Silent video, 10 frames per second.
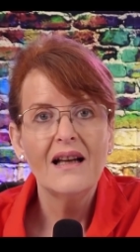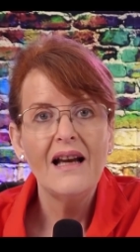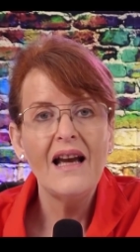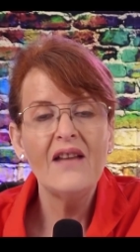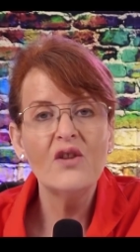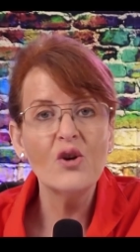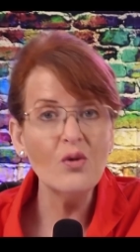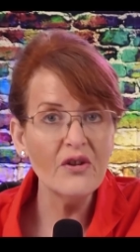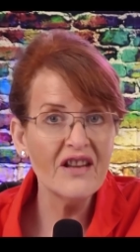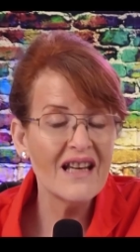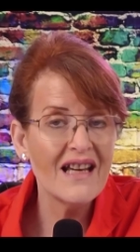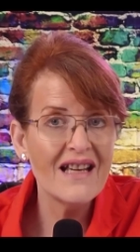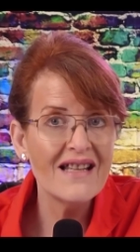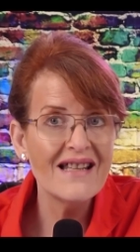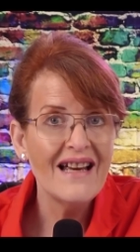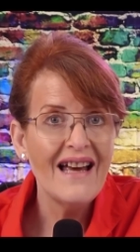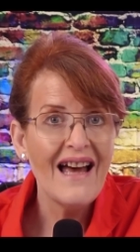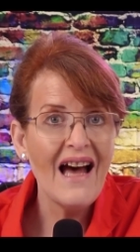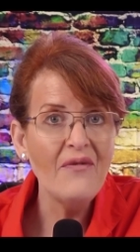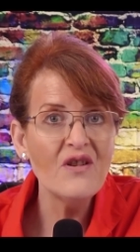And the cool thing is,
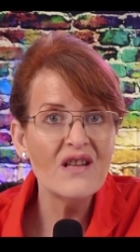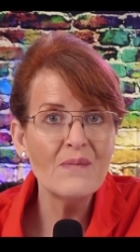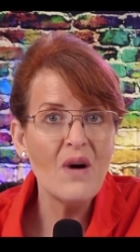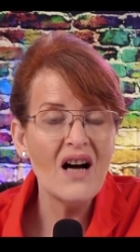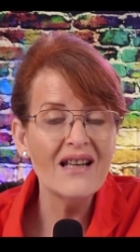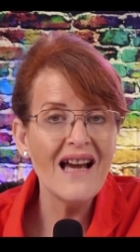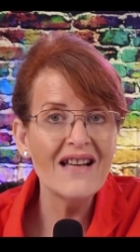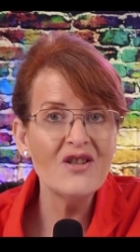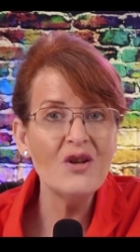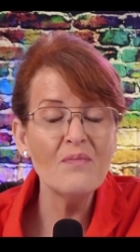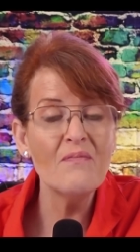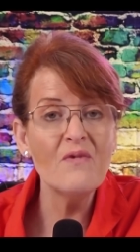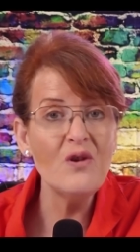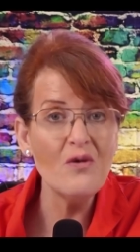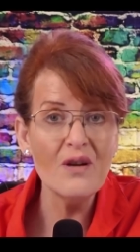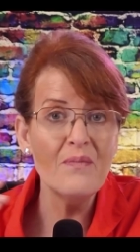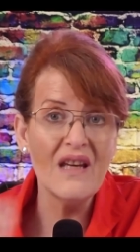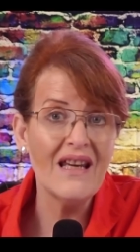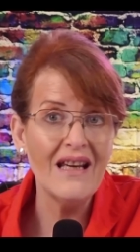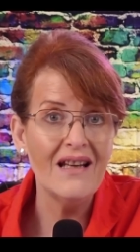after this podcast, you can
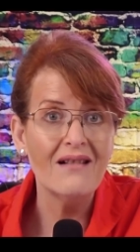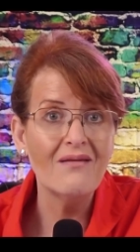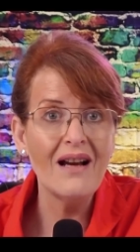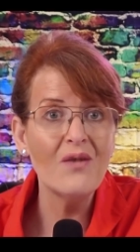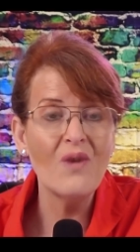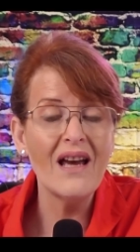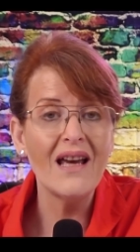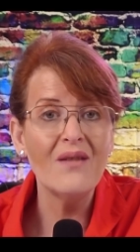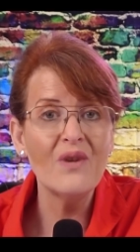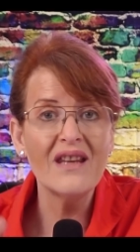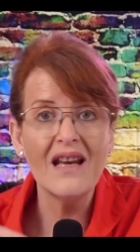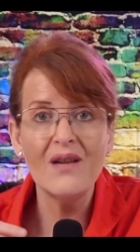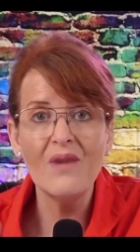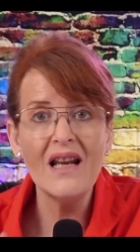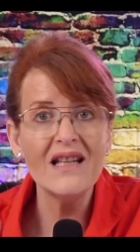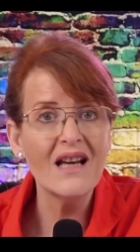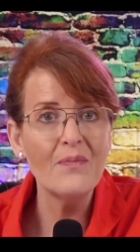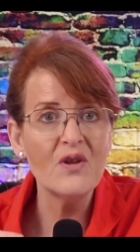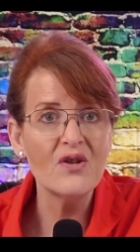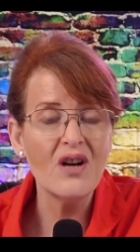begin right away with getting ready to
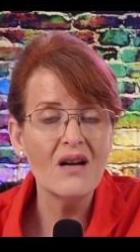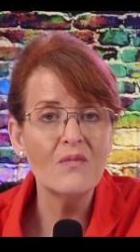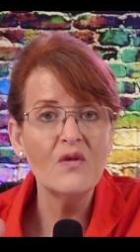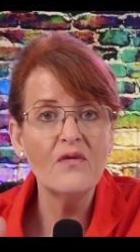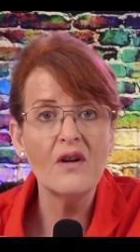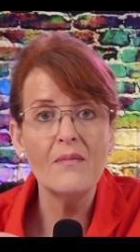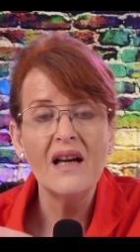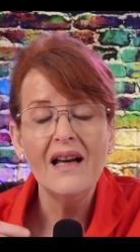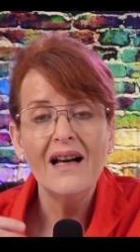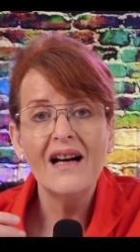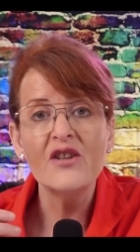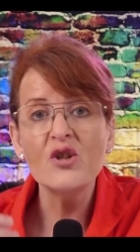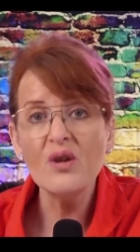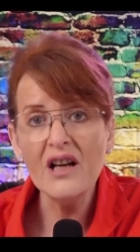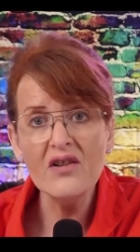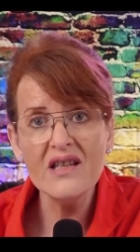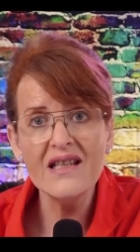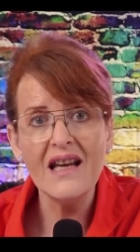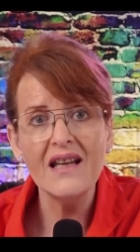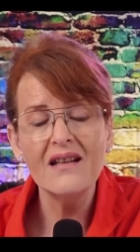help your dog move from a triggered
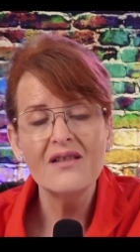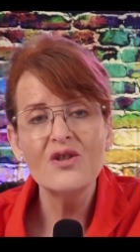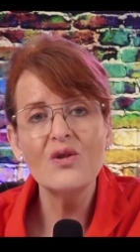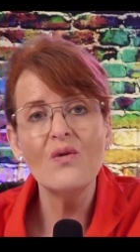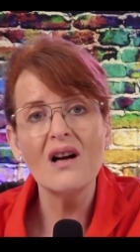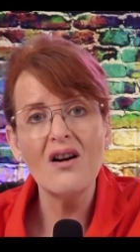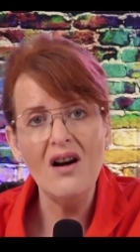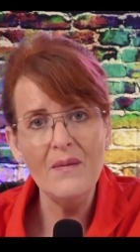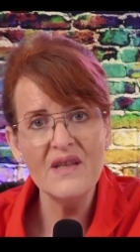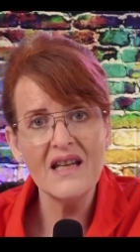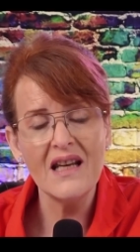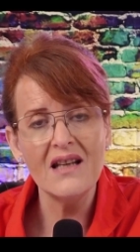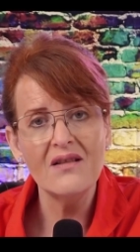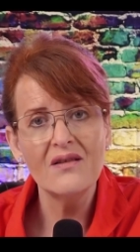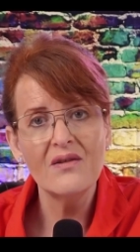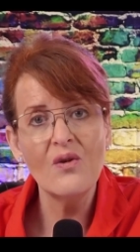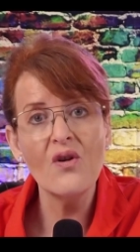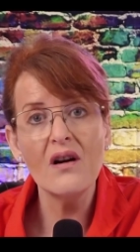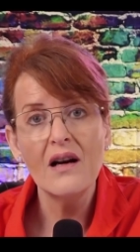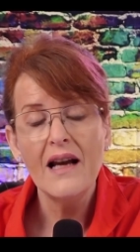state to a calm state,
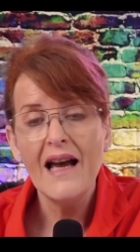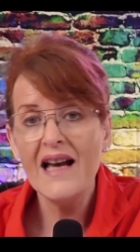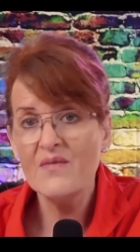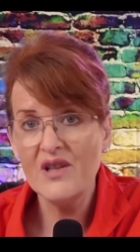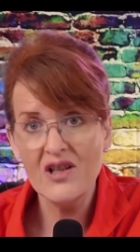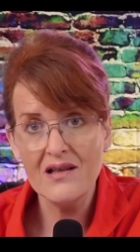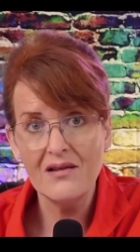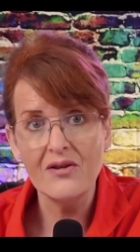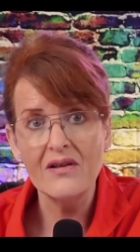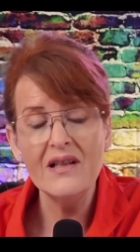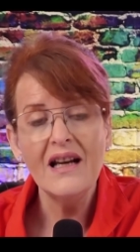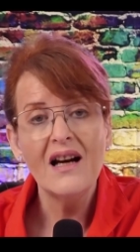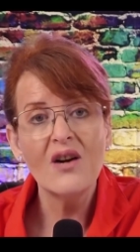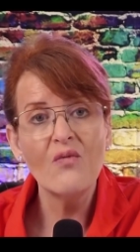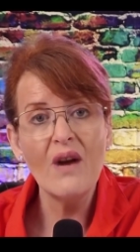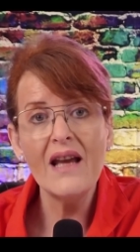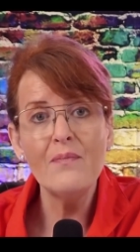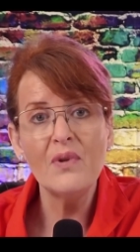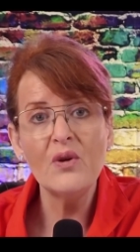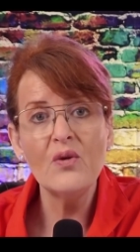or, as we just learned, a
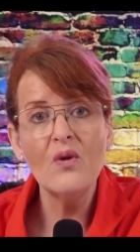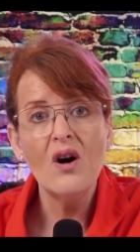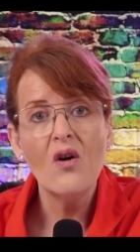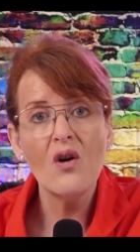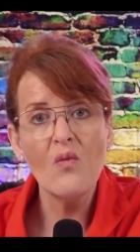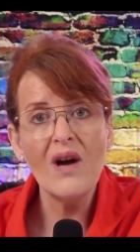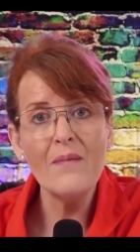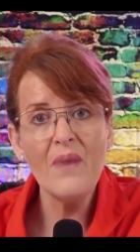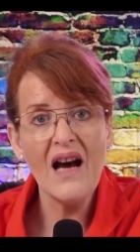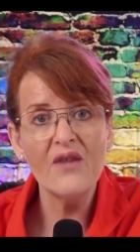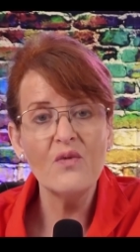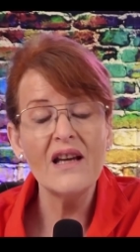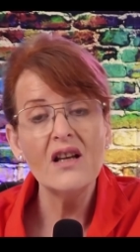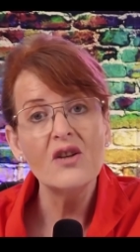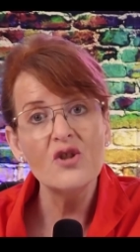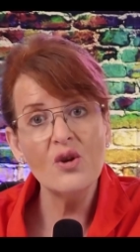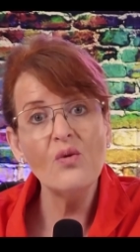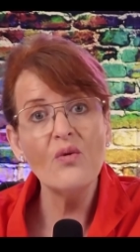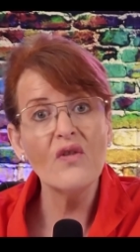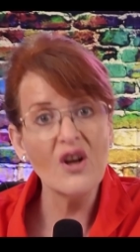red, blue, or white pathway
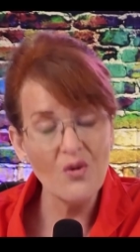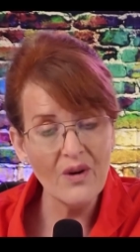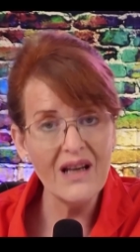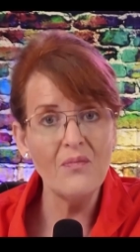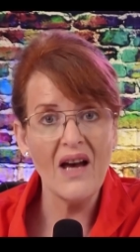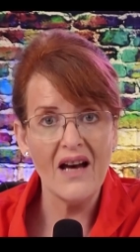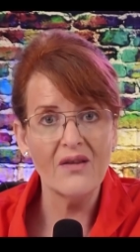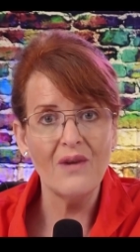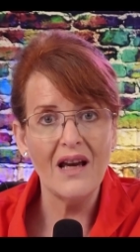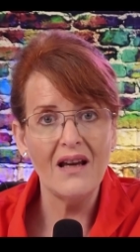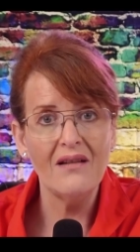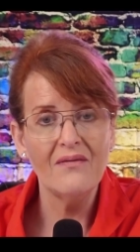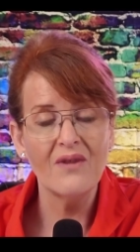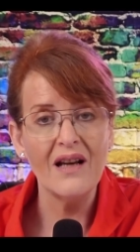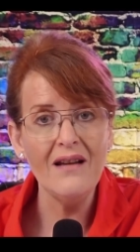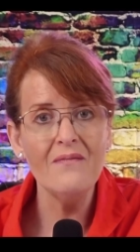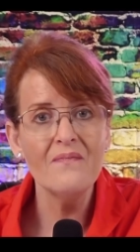to the green pathway, right?